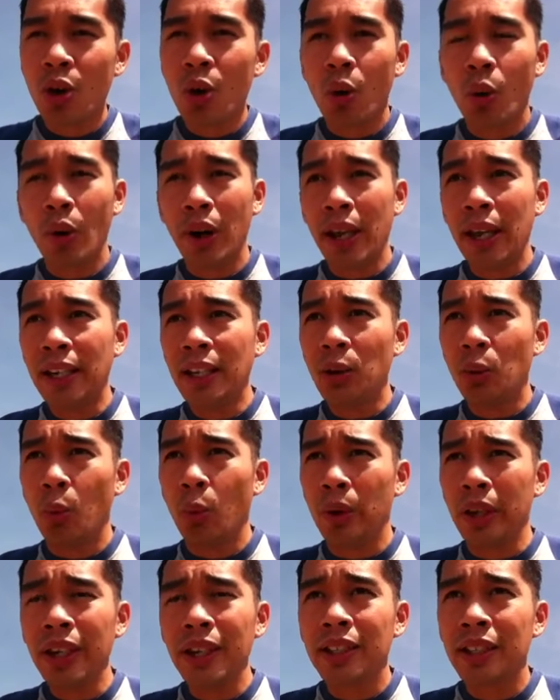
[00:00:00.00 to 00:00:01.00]
or any
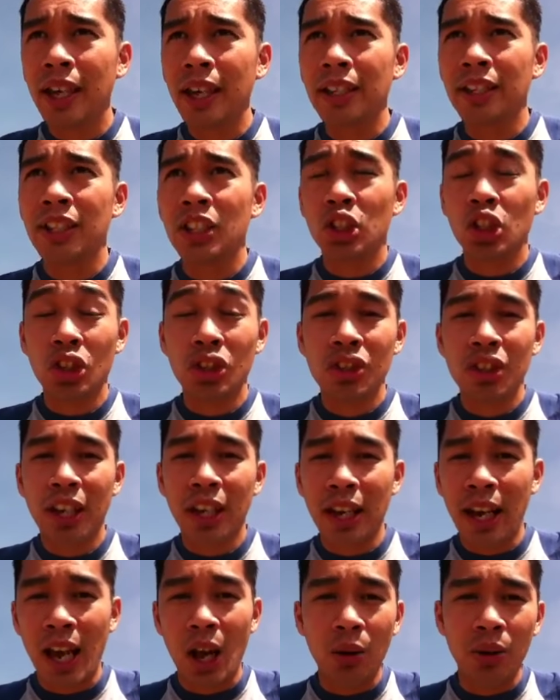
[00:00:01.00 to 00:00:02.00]
weekday to just
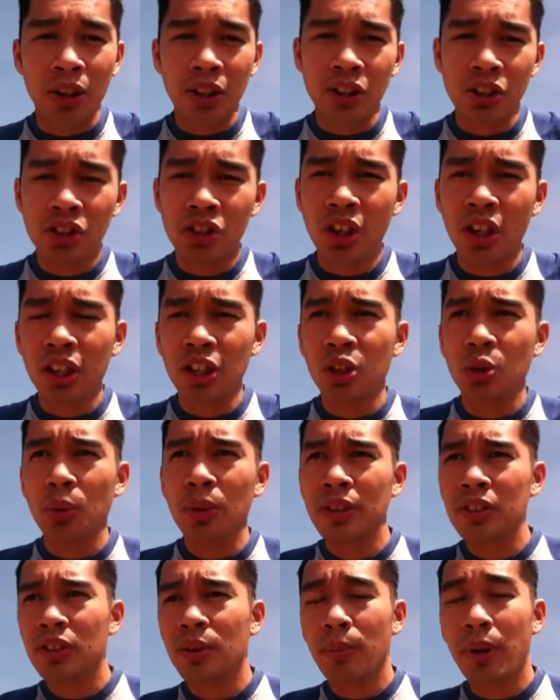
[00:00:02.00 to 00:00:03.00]
get out and start
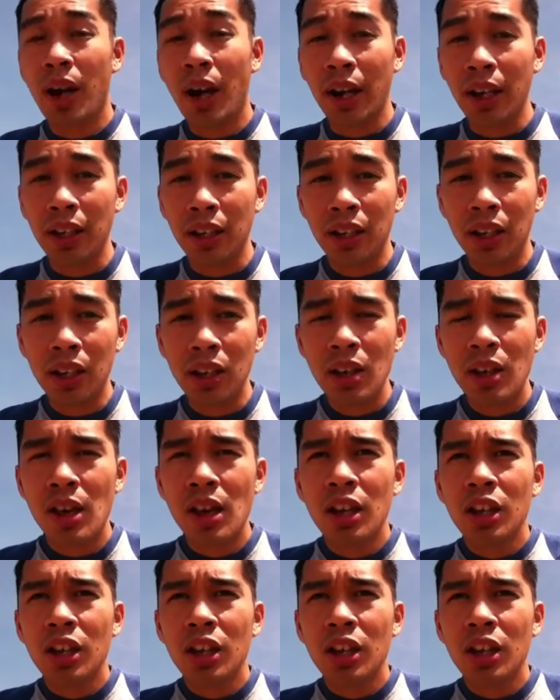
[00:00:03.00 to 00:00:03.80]
doing some hiking,